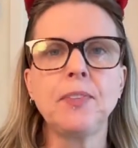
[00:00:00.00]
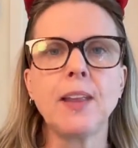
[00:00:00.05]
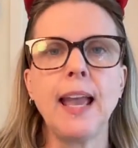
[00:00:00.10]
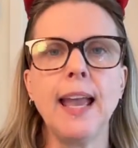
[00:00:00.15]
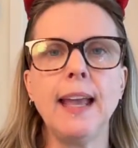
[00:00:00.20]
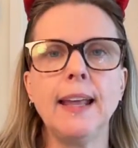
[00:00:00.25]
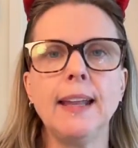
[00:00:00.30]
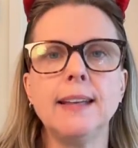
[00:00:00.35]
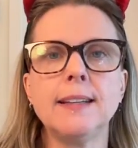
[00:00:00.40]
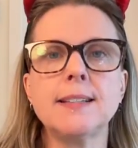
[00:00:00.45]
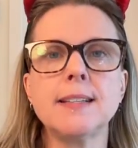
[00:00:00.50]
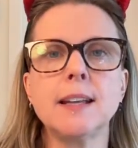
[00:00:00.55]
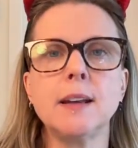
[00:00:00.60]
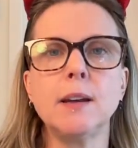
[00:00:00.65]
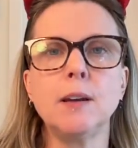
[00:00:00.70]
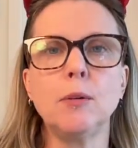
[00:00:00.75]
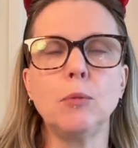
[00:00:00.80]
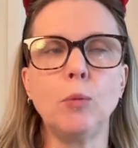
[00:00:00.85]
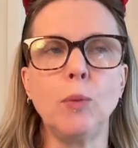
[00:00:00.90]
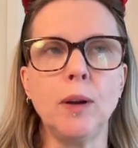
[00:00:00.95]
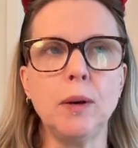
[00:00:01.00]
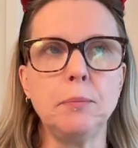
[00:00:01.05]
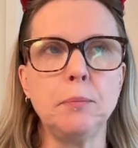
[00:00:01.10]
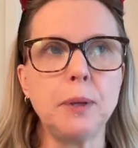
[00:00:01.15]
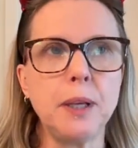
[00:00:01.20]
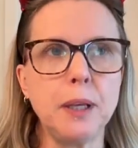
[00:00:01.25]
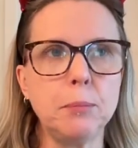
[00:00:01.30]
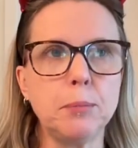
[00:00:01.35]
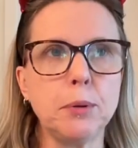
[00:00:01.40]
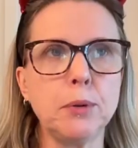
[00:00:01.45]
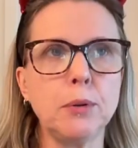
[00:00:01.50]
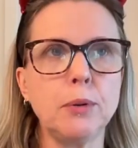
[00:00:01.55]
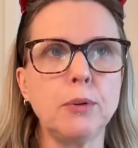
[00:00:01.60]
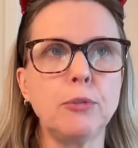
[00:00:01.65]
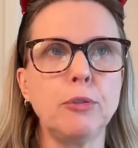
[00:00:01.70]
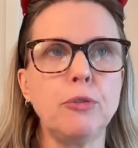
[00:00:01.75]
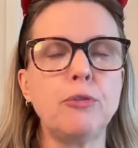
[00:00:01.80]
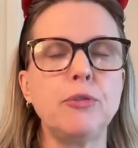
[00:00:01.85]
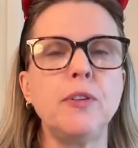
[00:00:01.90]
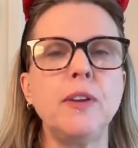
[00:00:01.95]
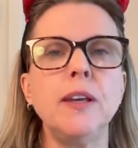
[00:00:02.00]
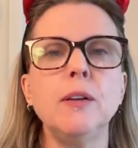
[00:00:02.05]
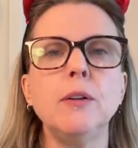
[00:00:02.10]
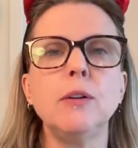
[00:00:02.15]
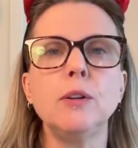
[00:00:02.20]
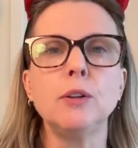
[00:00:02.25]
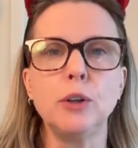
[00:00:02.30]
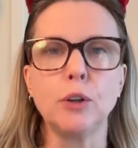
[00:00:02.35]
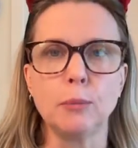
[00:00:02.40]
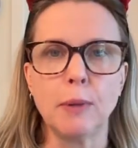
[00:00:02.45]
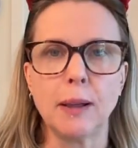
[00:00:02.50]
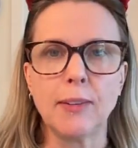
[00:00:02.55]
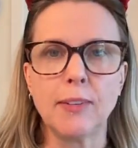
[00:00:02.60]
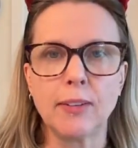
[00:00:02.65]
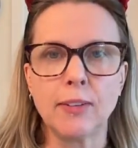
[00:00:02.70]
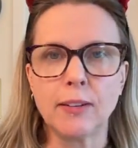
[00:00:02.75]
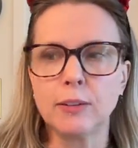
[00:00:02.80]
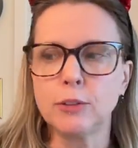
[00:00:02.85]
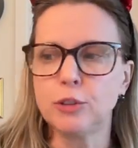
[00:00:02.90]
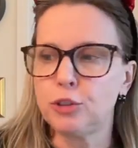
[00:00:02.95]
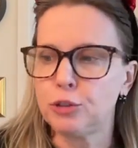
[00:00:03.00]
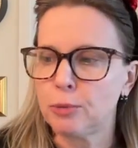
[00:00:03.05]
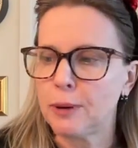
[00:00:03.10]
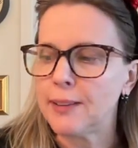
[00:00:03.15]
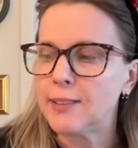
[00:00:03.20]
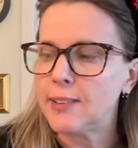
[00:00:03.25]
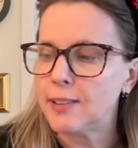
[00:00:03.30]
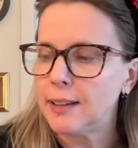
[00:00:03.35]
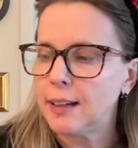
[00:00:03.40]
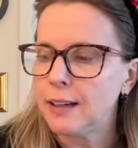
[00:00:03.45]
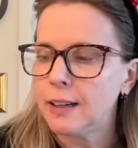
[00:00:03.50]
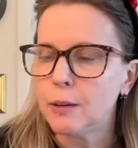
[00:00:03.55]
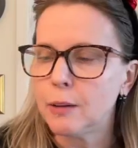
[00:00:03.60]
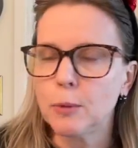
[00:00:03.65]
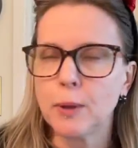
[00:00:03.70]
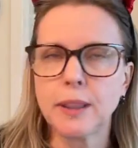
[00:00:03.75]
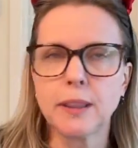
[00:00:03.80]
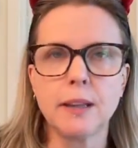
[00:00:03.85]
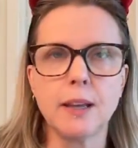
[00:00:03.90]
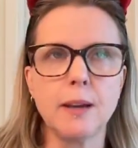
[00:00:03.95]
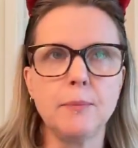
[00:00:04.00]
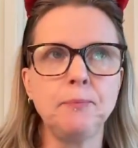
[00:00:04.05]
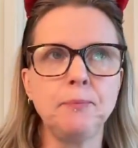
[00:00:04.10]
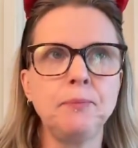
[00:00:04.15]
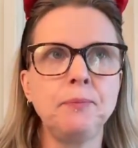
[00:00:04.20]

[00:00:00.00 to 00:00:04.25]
And when people feel your message resonating with them,